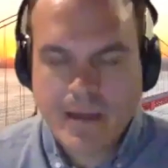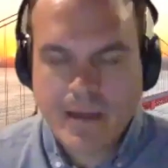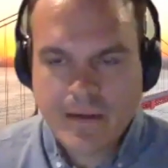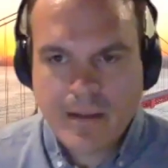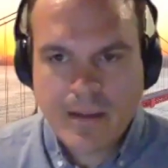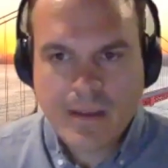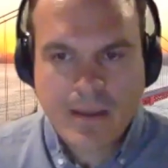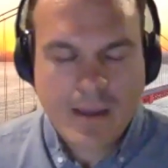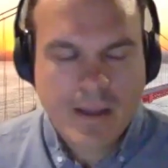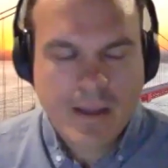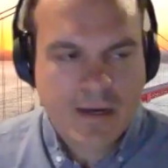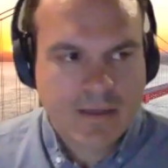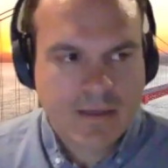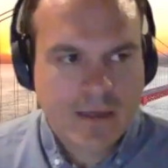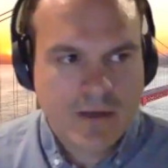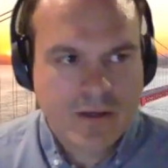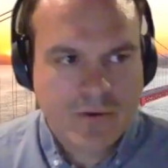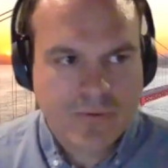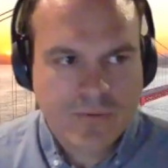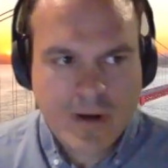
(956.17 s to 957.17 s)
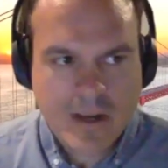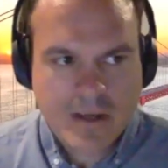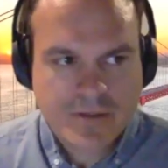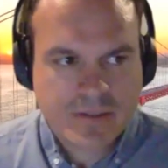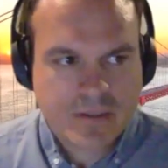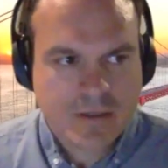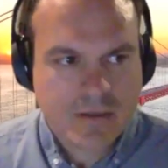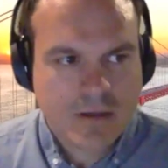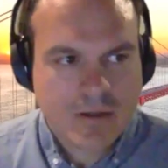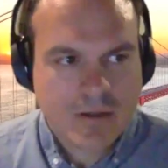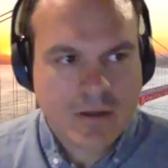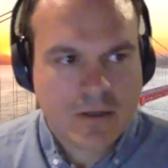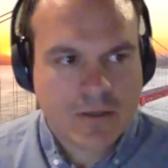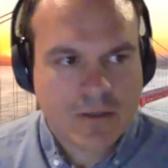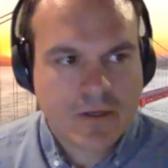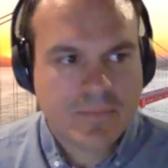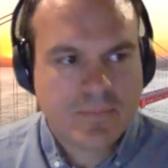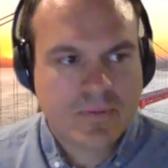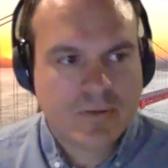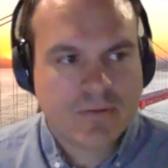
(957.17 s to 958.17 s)
And again, you raise a
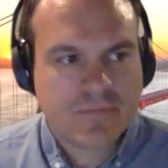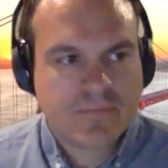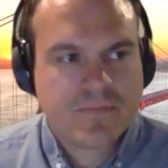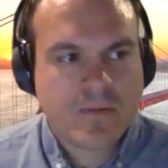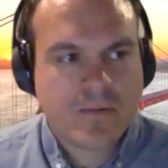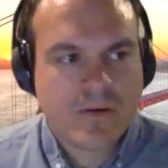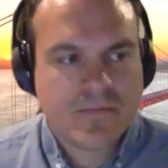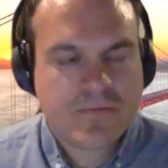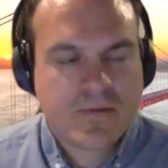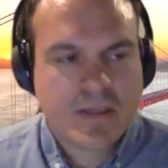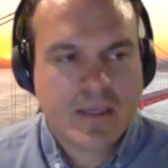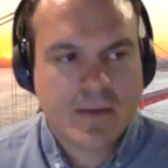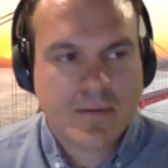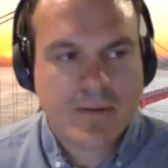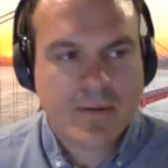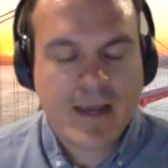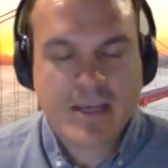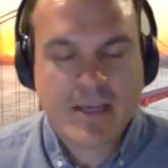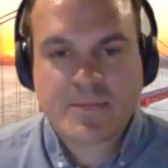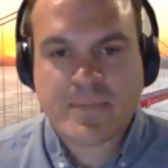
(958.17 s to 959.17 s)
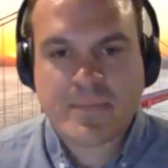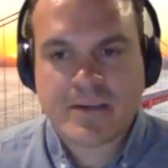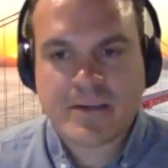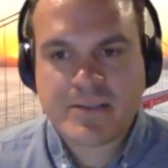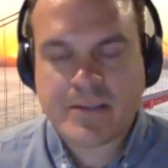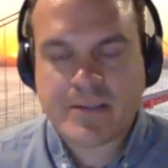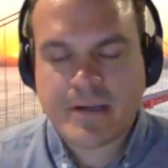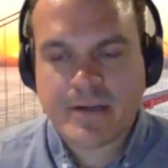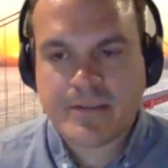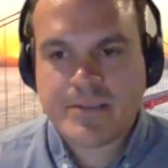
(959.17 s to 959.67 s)
couple of key aspects there